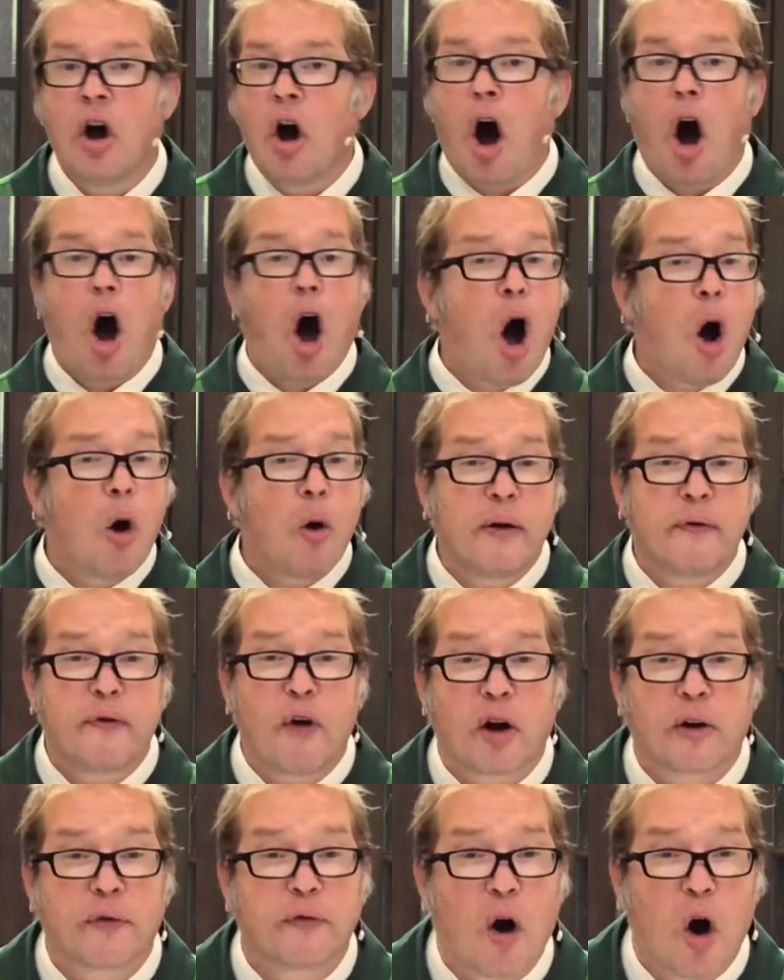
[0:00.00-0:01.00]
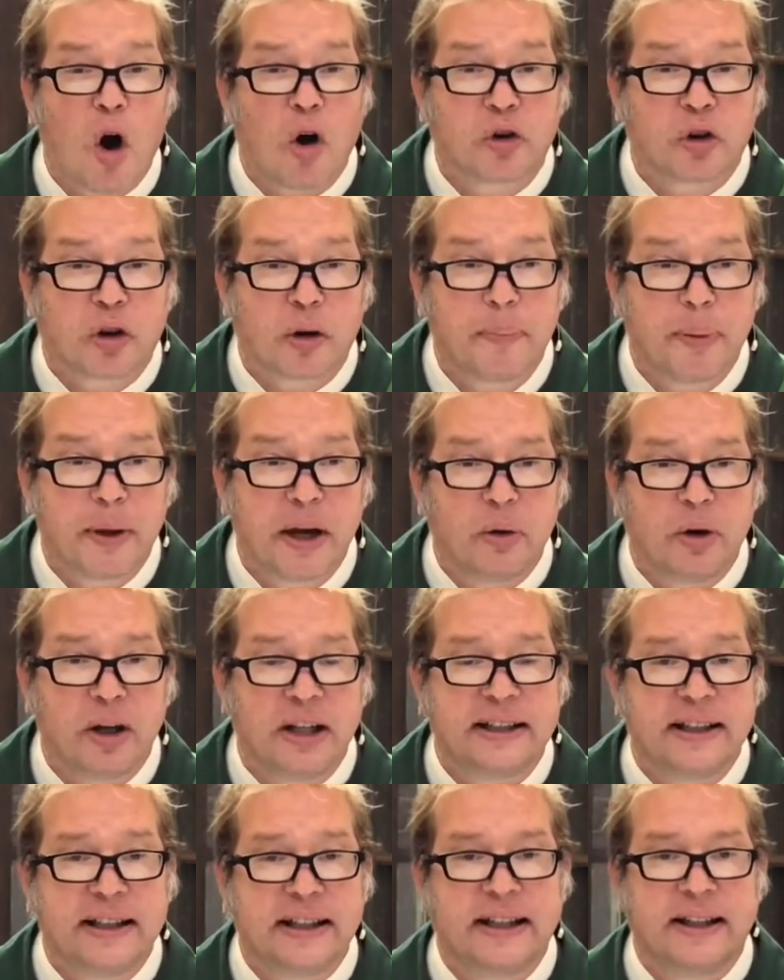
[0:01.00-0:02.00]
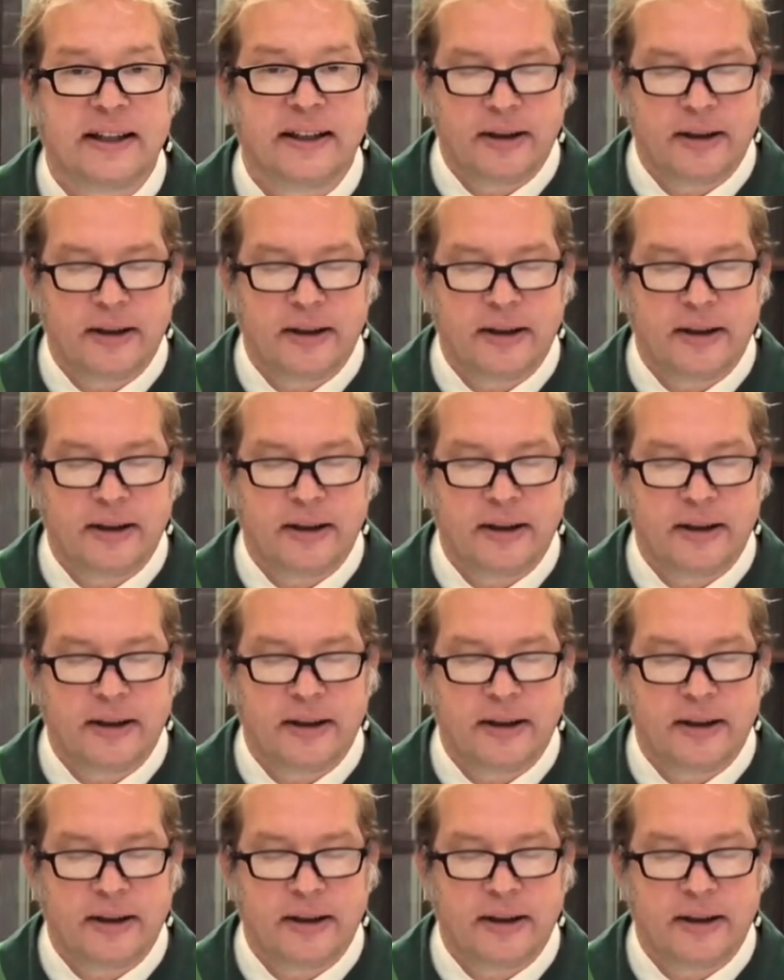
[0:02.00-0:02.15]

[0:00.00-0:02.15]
all of our vulnerability.